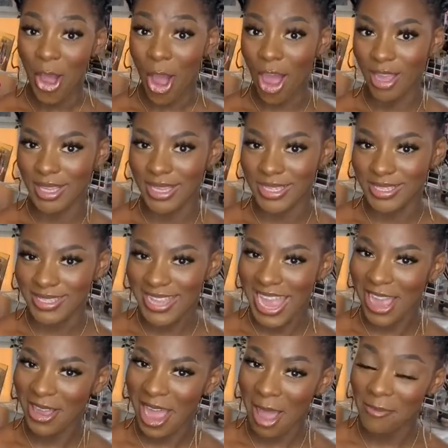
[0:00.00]
honest
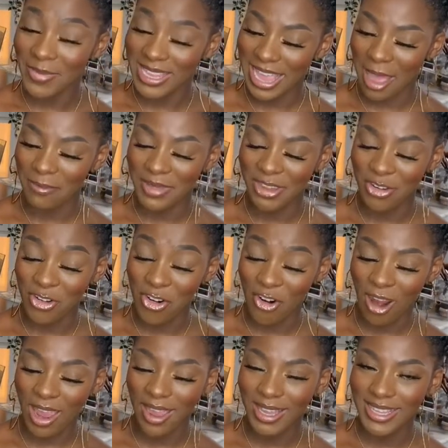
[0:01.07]
now, I mean
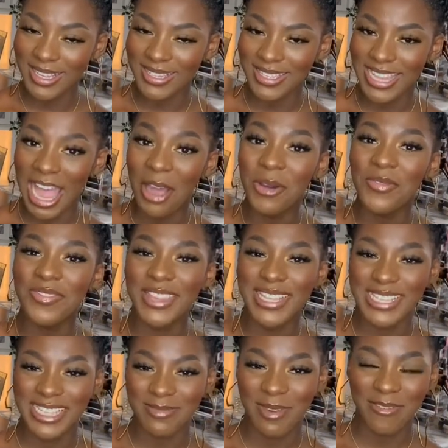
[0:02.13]
quite honest now,
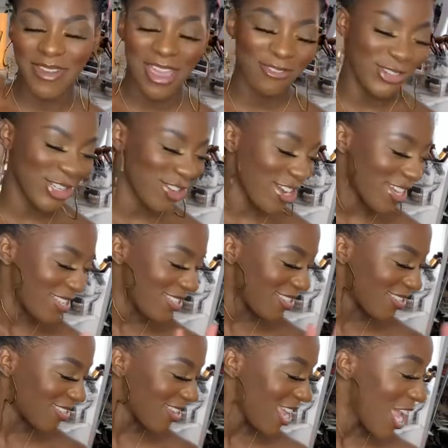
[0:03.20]
this is my favorite
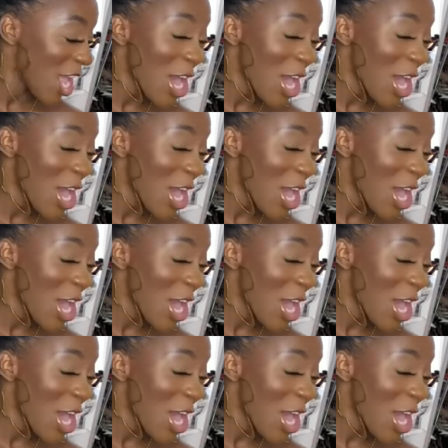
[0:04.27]
dress.